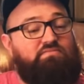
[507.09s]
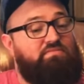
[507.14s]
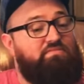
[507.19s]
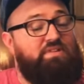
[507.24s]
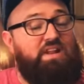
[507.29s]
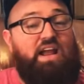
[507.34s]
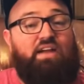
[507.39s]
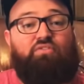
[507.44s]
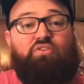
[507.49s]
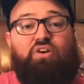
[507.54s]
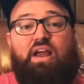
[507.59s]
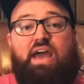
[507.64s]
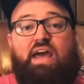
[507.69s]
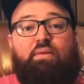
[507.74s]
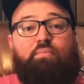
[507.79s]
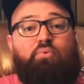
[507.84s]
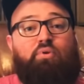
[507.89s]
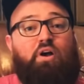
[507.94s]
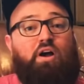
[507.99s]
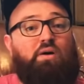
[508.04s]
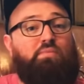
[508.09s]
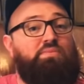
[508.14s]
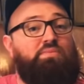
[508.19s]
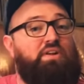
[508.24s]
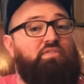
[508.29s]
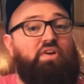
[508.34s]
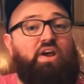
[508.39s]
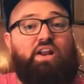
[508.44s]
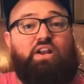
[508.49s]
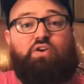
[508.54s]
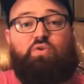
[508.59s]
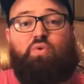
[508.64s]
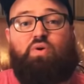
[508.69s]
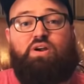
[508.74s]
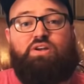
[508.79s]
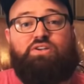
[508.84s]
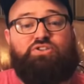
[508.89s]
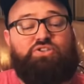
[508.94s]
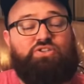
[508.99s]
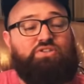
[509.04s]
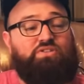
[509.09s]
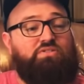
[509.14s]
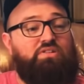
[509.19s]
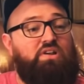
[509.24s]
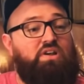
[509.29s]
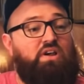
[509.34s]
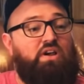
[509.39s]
Never had a problem, never had a question.